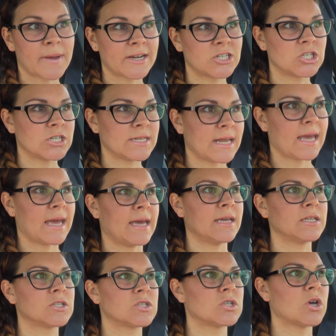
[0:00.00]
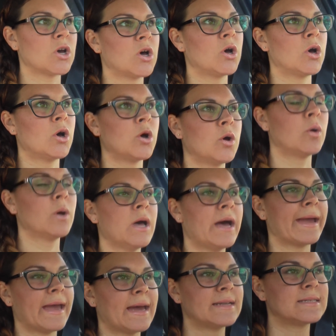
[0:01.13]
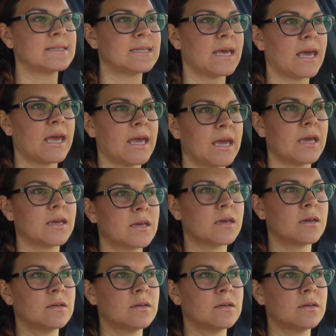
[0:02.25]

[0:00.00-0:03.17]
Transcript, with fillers: inspection day, so I had to take